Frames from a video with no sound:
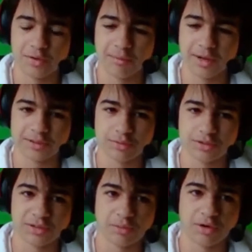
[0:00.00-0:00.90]
but
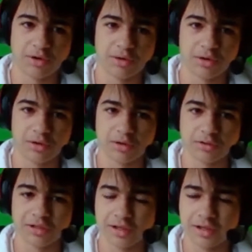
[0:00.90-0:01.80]
seriously, you wanna hear a good
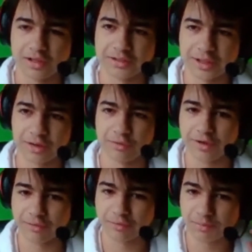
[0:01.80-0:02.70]
uh, sound
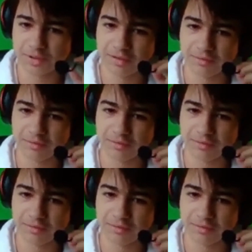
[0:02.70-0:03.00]
effect from me?